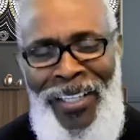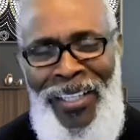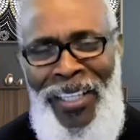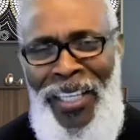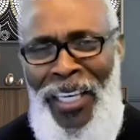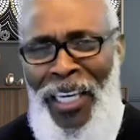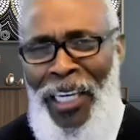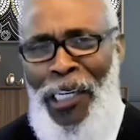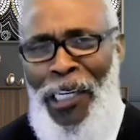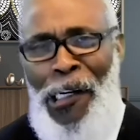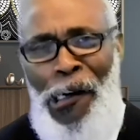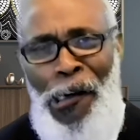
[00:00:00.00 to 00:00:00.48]

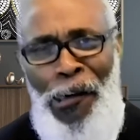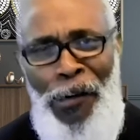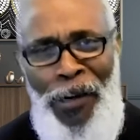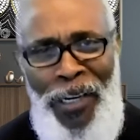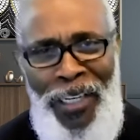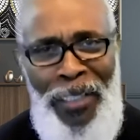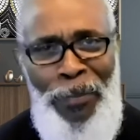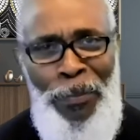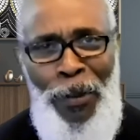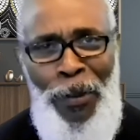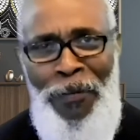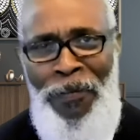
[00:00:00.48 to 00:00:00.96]
the
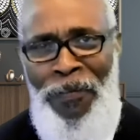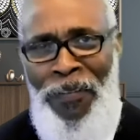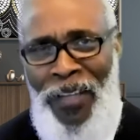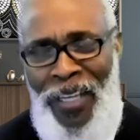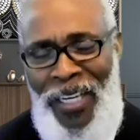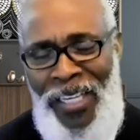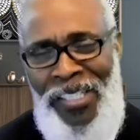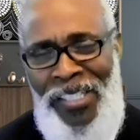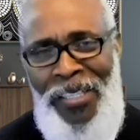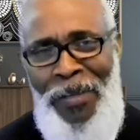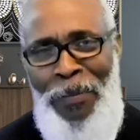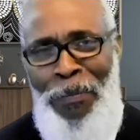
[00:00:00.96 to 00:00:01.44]
incredible
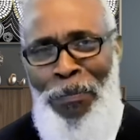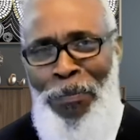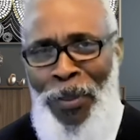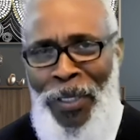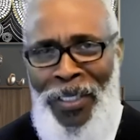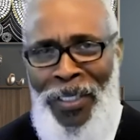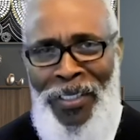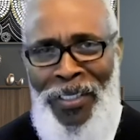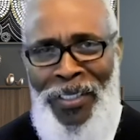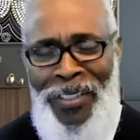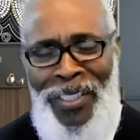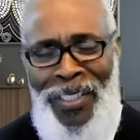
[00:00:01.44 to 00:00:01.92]

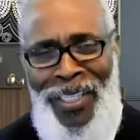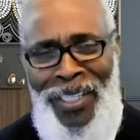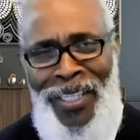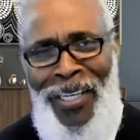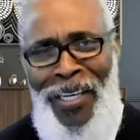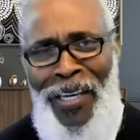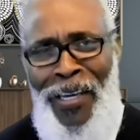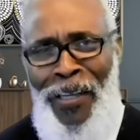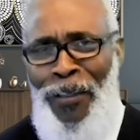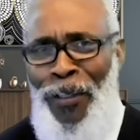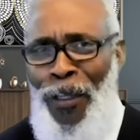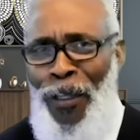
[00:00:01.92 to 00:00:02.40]
flexibility,
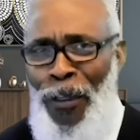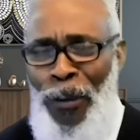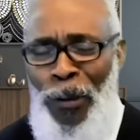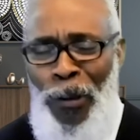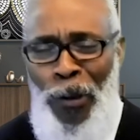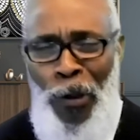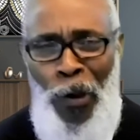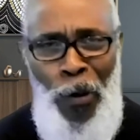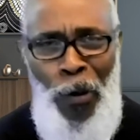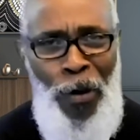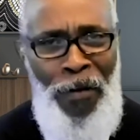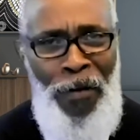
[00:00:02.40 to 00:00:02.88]
the
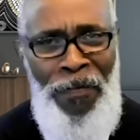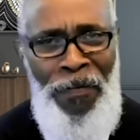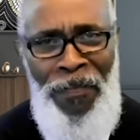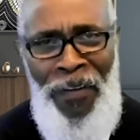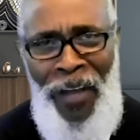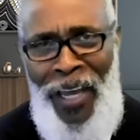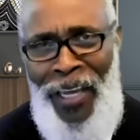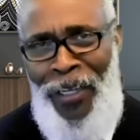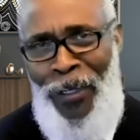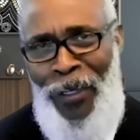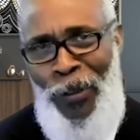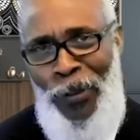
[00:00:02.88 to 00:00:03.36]
lower
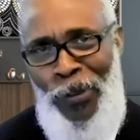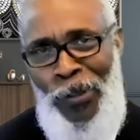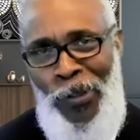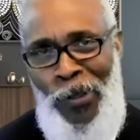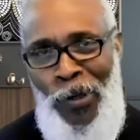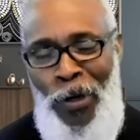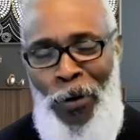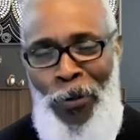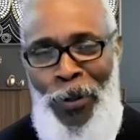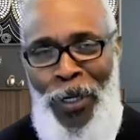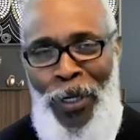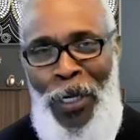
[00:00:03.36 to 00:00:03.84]
FICO
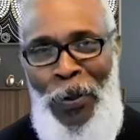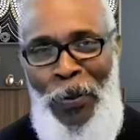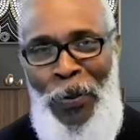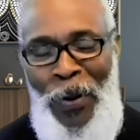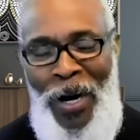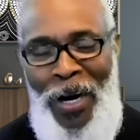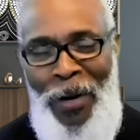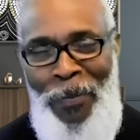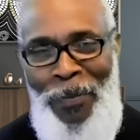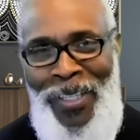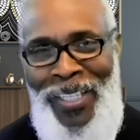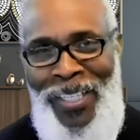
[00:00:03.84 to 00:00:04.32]
score
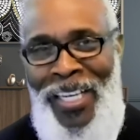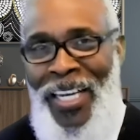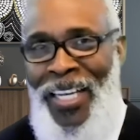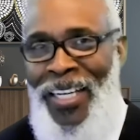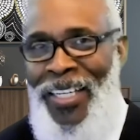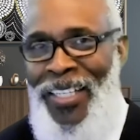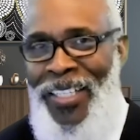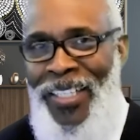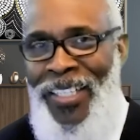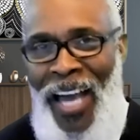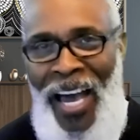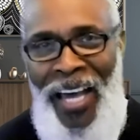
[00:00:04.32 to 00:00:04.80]
requirement,
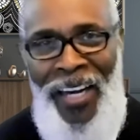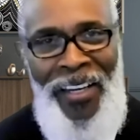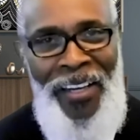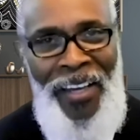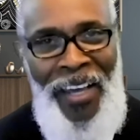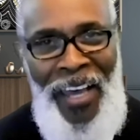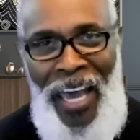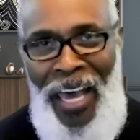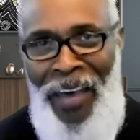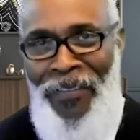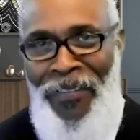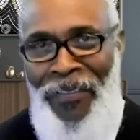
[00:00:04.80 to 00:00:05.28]
not
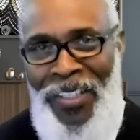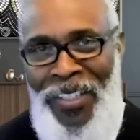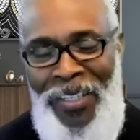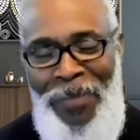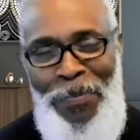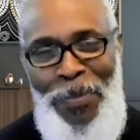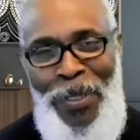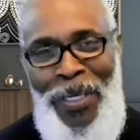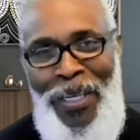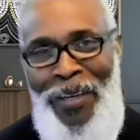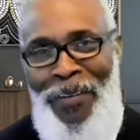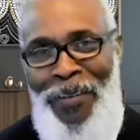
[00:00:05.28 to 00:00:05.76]
having to
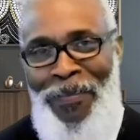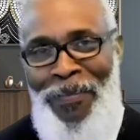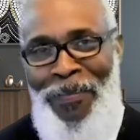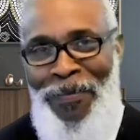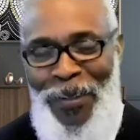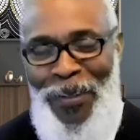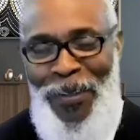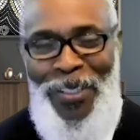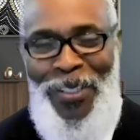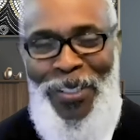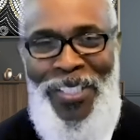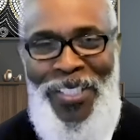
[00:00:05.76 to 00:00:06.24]
be a
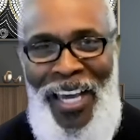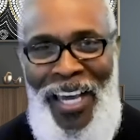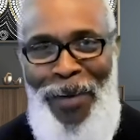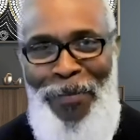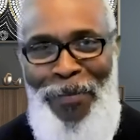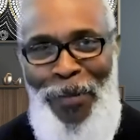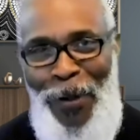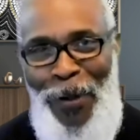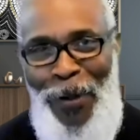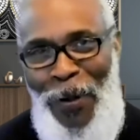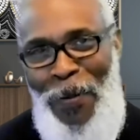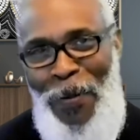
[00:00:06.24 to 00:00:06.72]

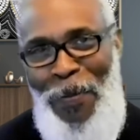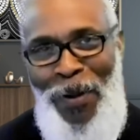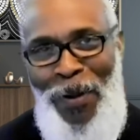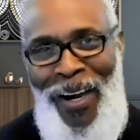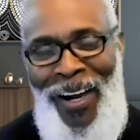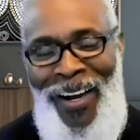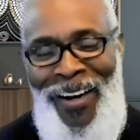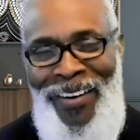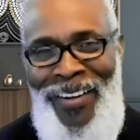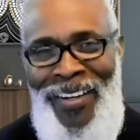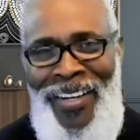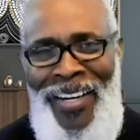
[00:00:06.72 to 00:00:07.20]
first-time home
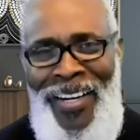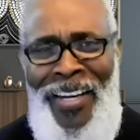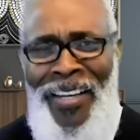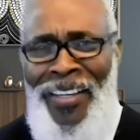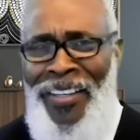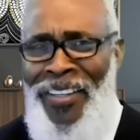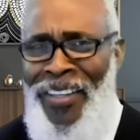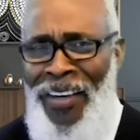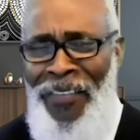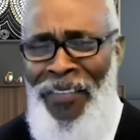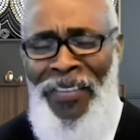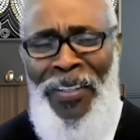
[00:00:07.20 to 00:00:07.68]
buyer,
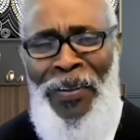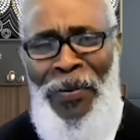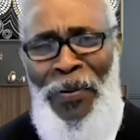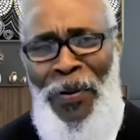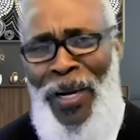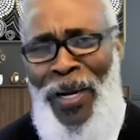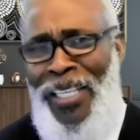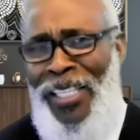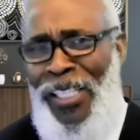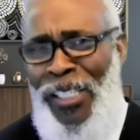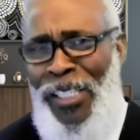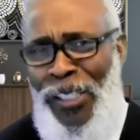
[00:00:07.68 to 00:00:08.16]
giving
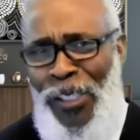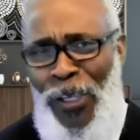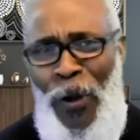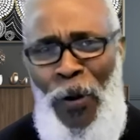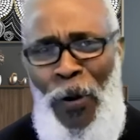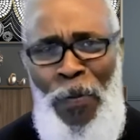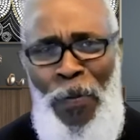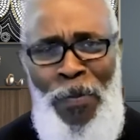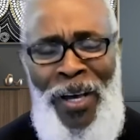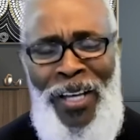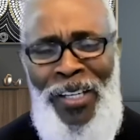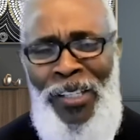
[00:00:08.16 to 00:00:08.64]
away so
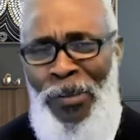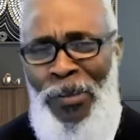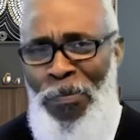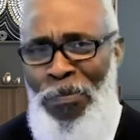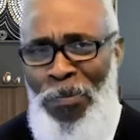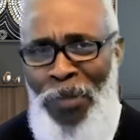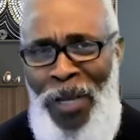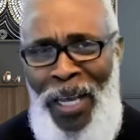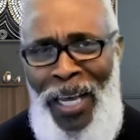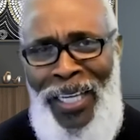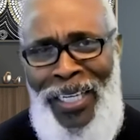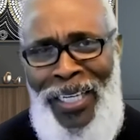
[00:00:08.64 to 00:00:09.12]
much
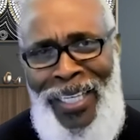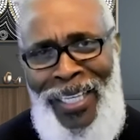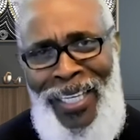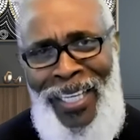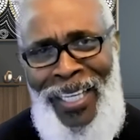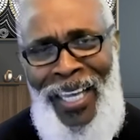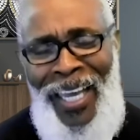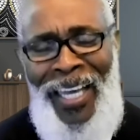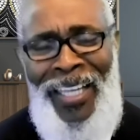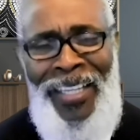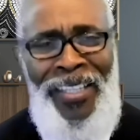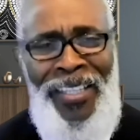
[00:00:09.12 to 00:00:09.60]

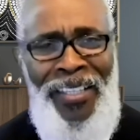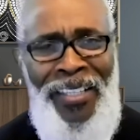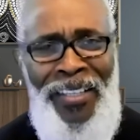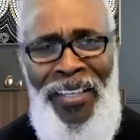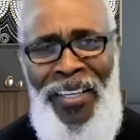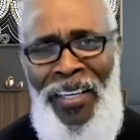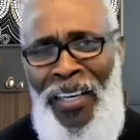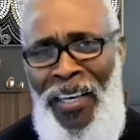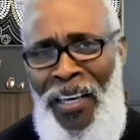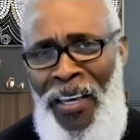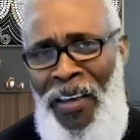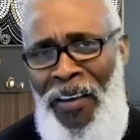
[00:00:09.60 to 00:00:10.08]
money and the